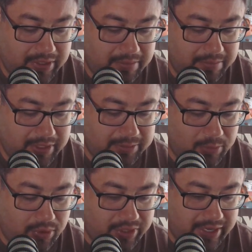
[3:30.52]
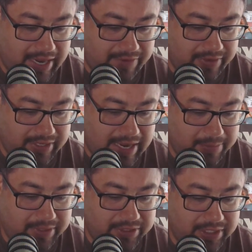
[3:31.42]
Much more than having now
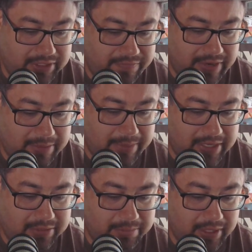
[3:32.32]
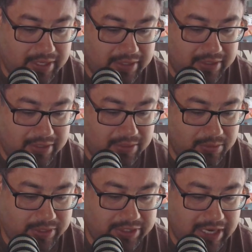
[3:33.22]
been justified by his blood,
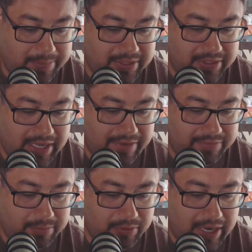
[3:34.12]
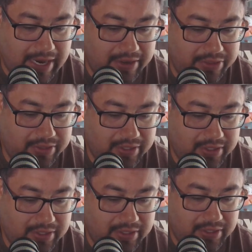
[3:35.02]
we shall be saved from wrath
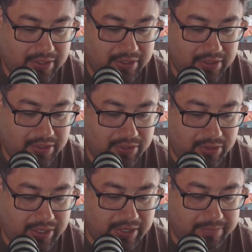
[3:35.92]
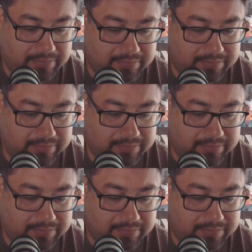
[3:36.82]
through him.